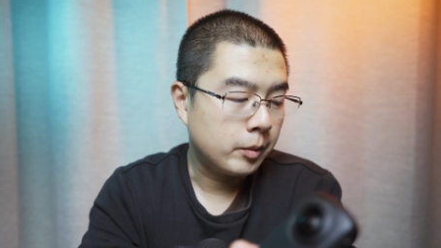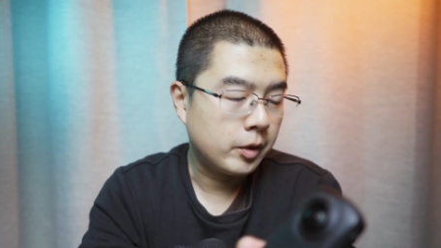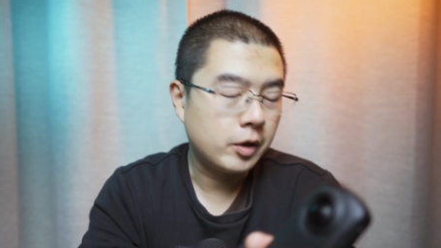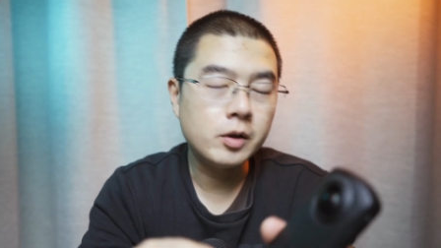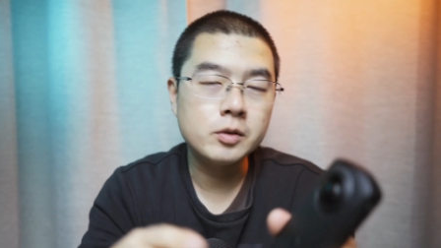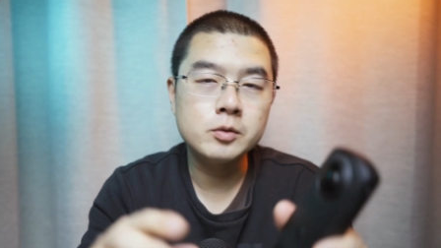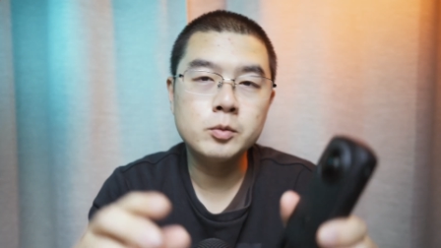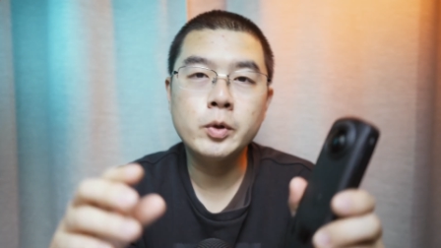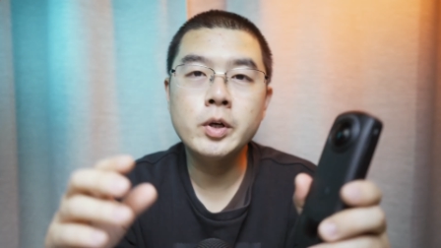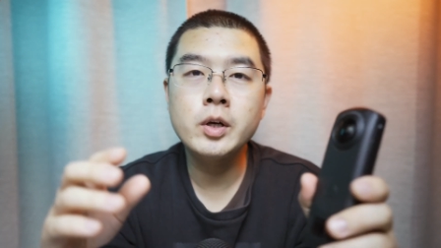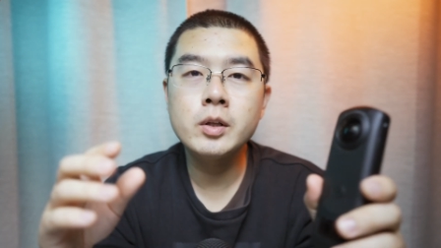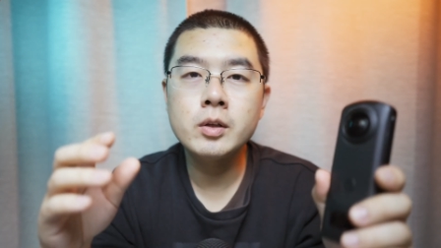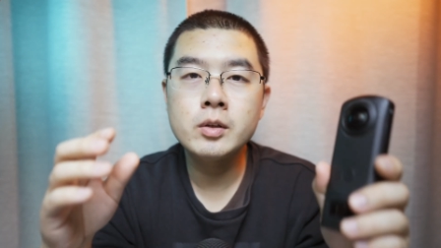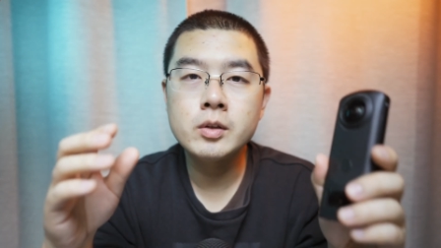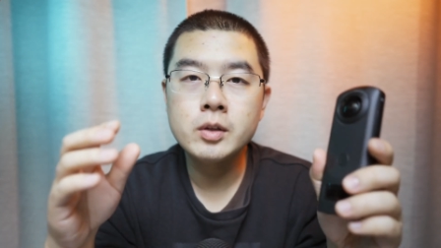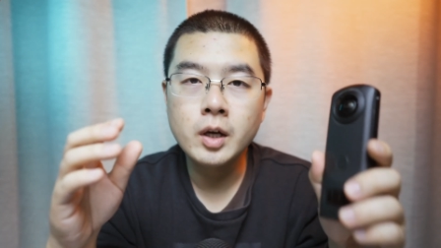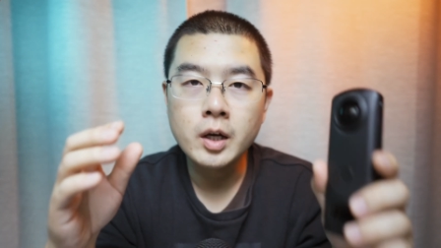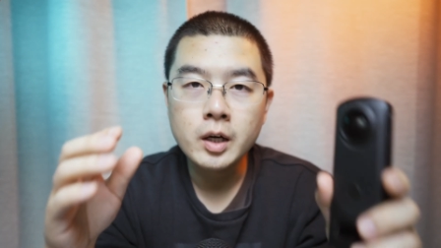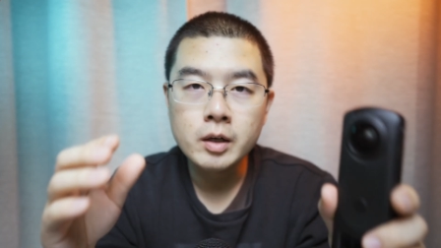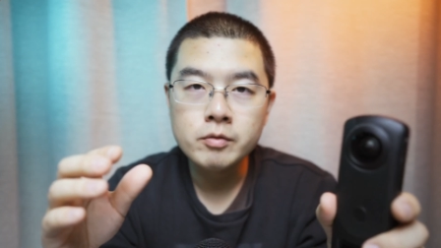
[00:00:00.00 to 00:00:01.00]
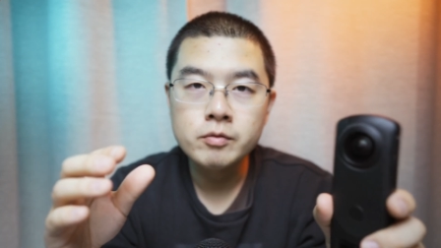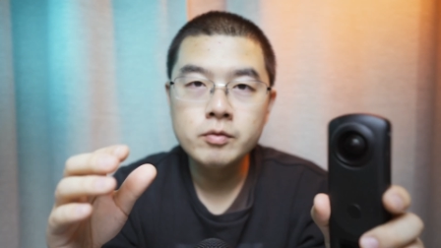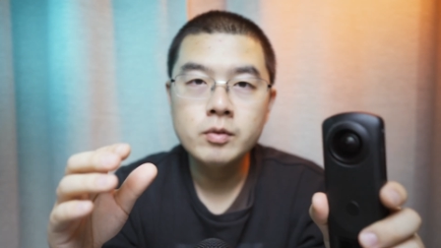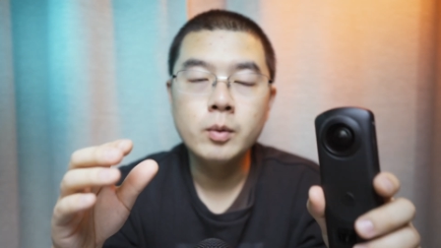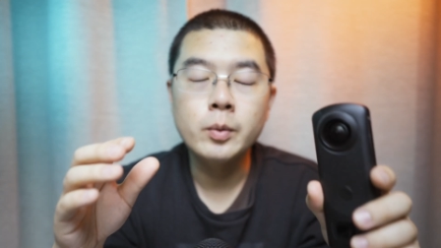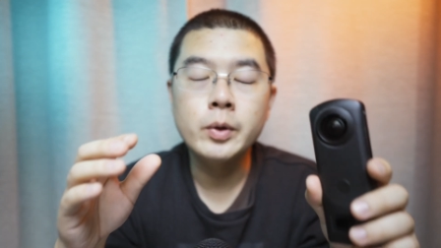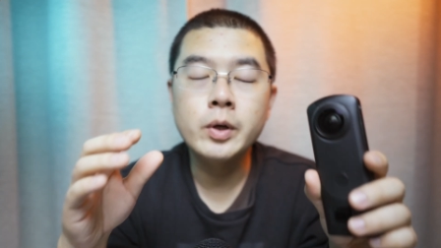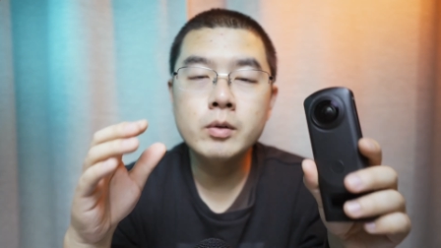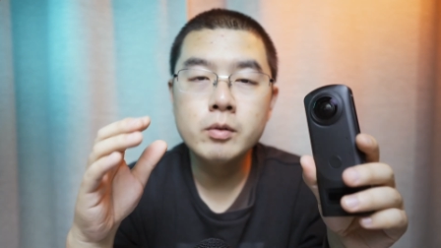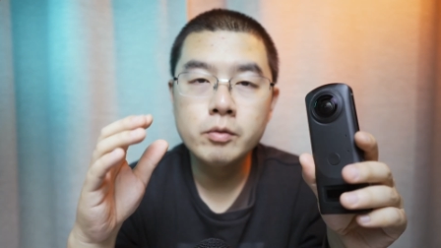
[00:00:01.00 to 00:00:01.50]
because we're gonna dive,
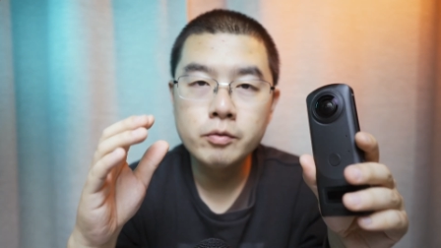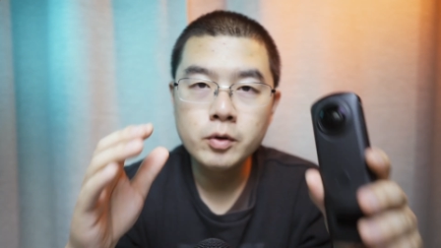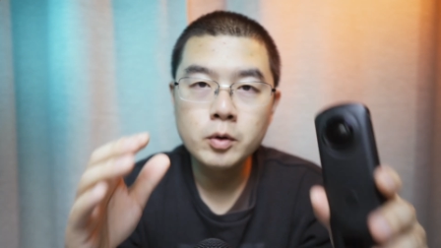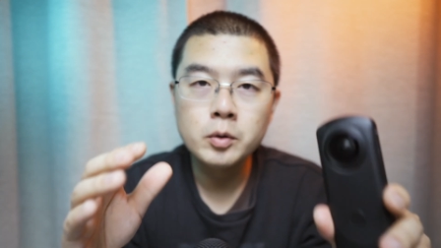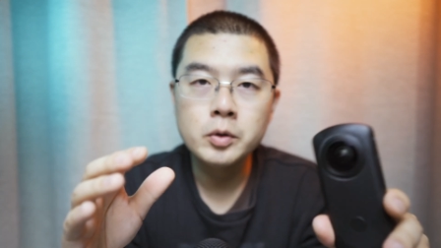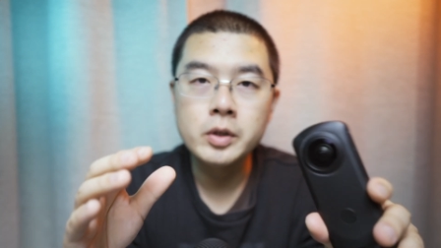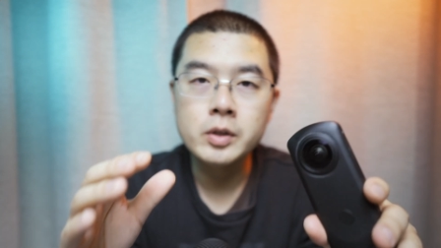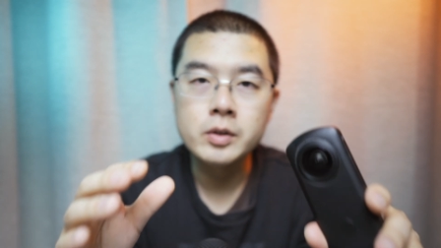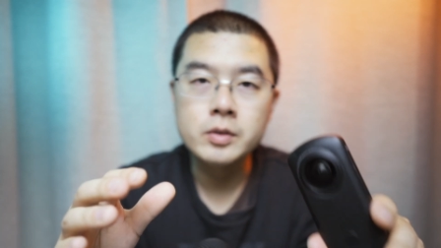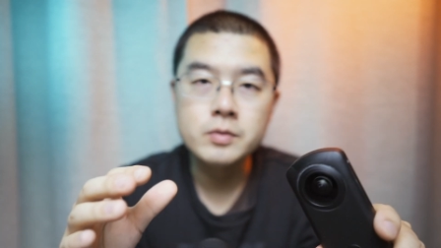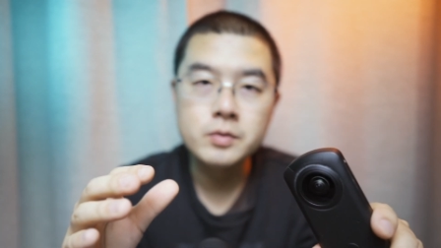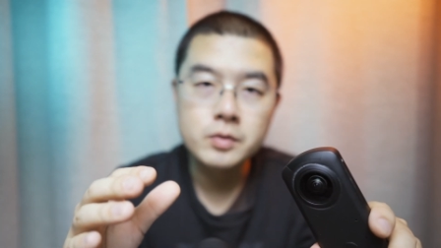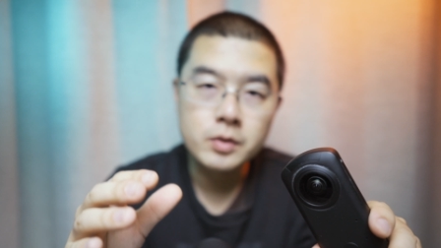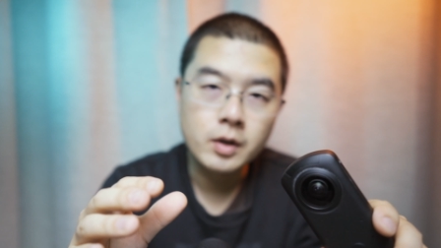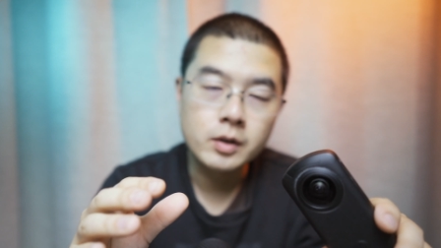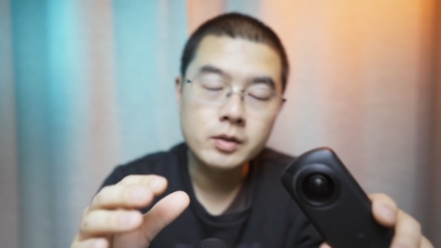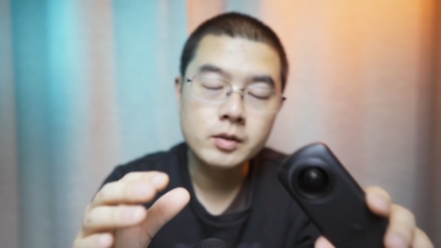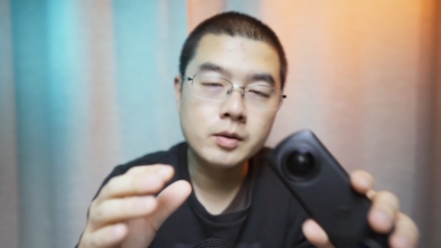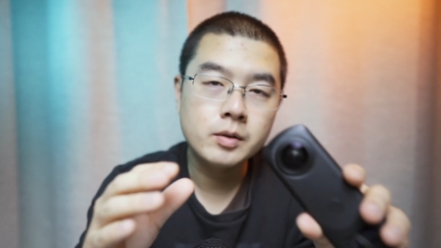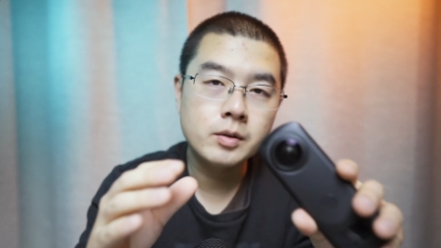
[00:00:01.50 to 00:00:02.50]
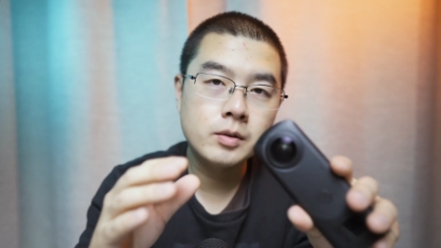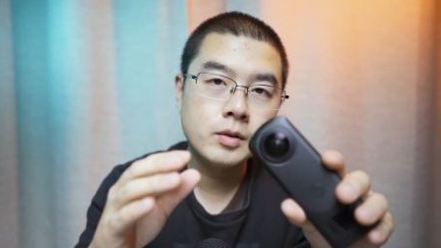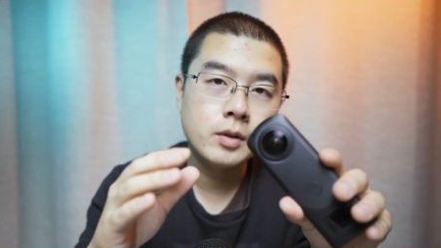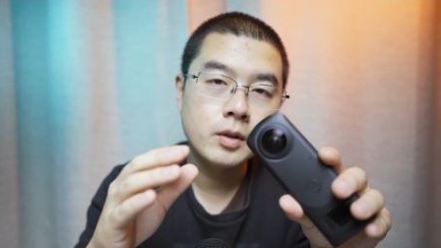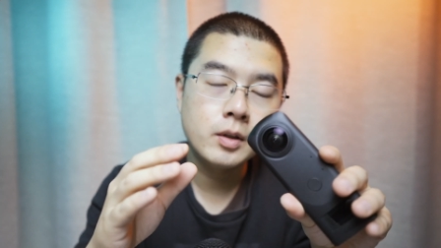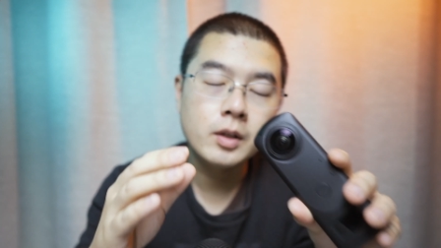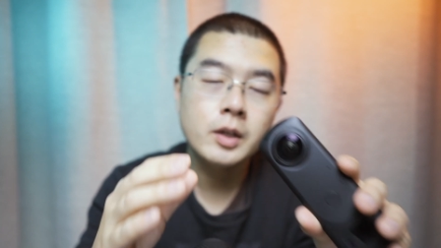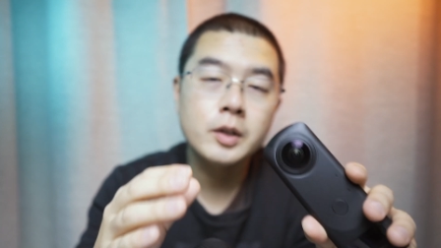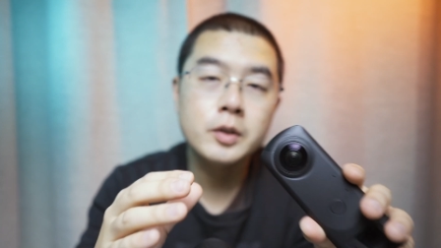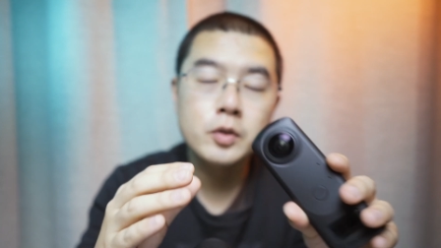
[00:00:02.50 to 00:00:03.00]
we're gonna focus on the
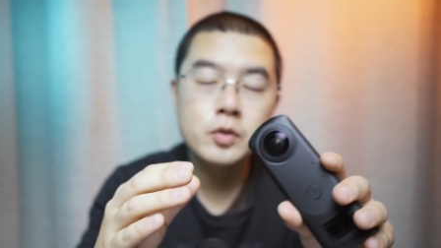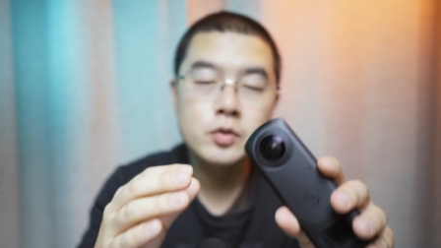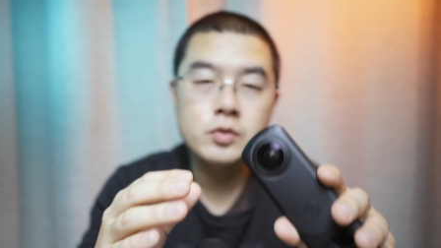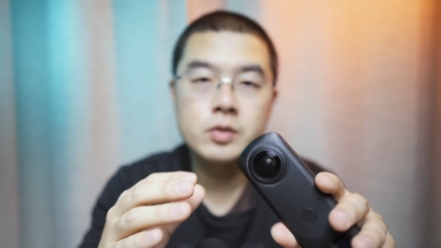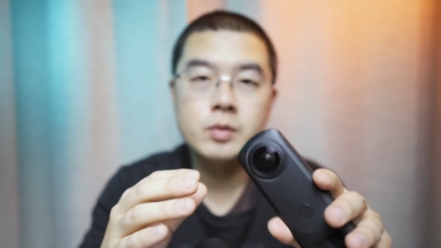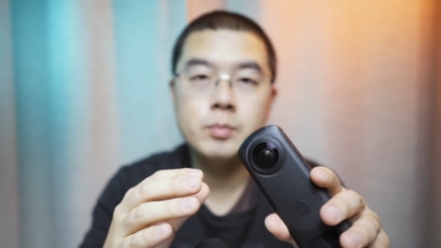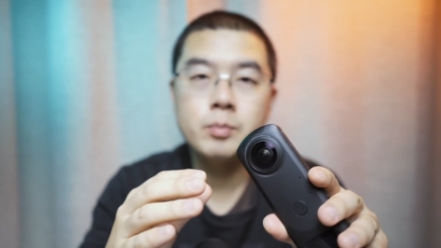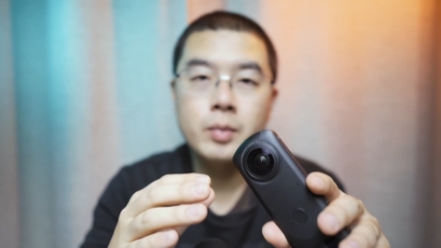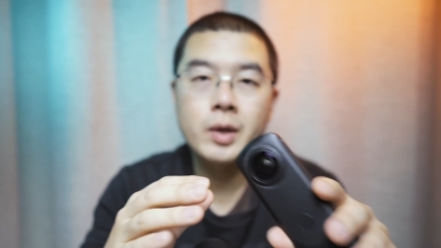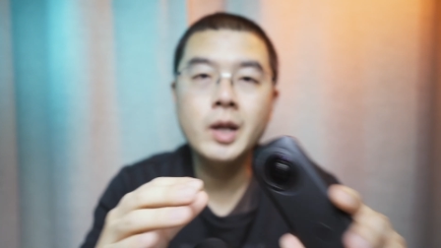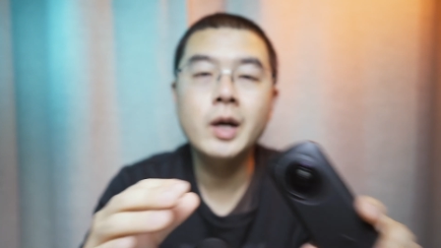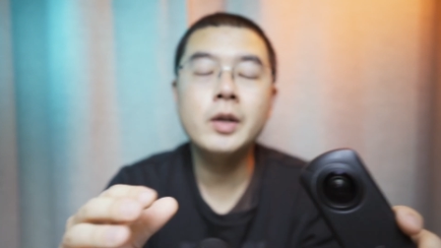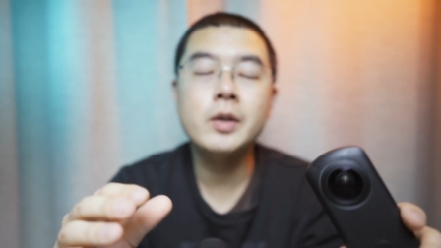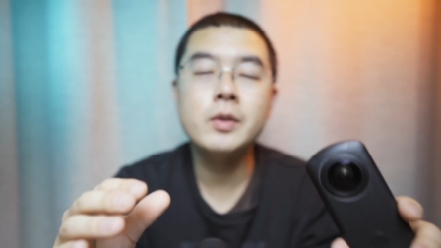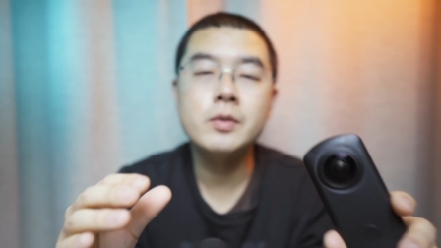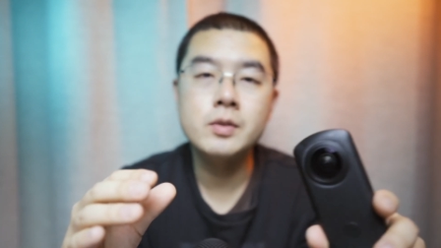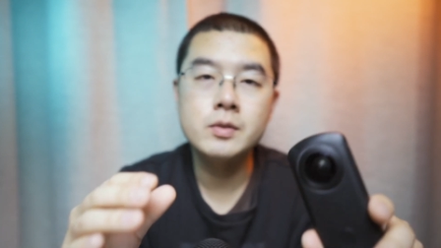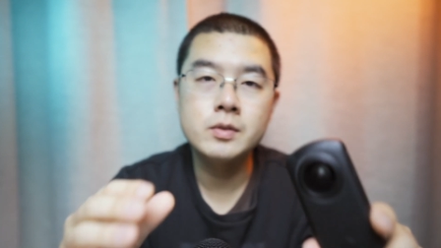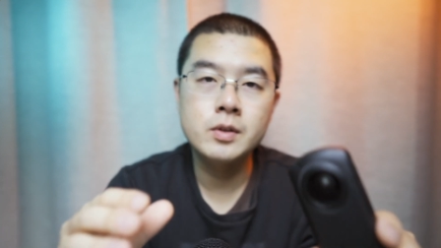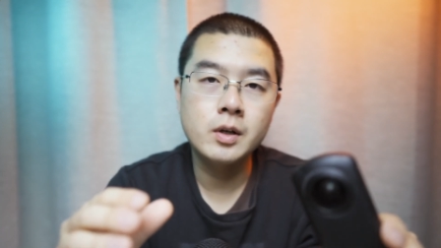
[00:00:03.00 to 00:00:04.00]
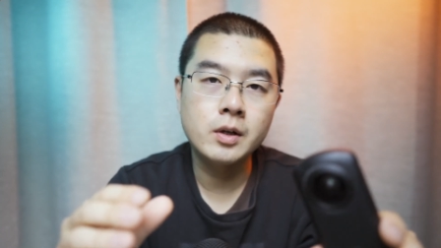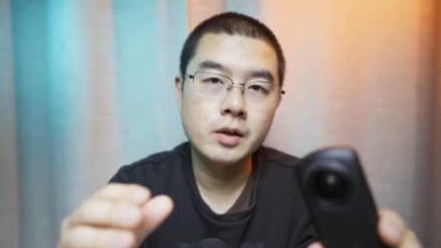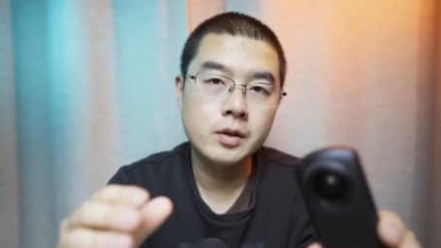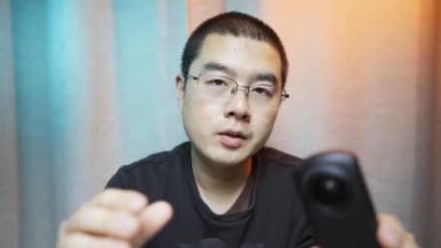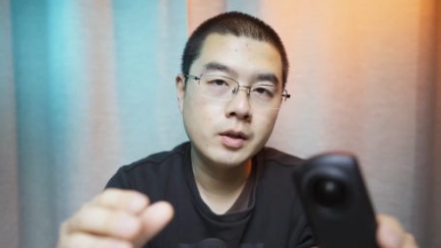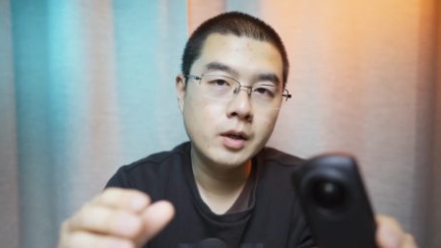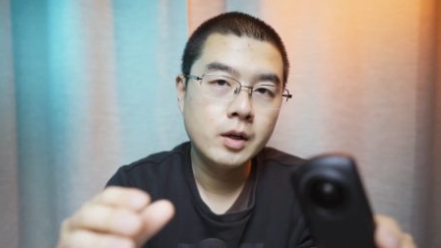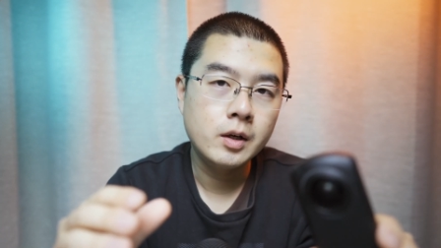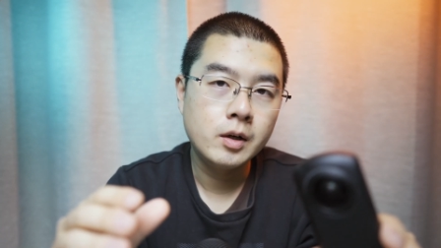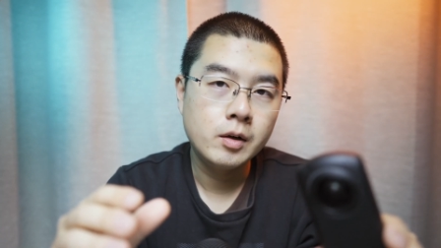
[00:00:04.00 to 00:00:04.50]
latest plugin design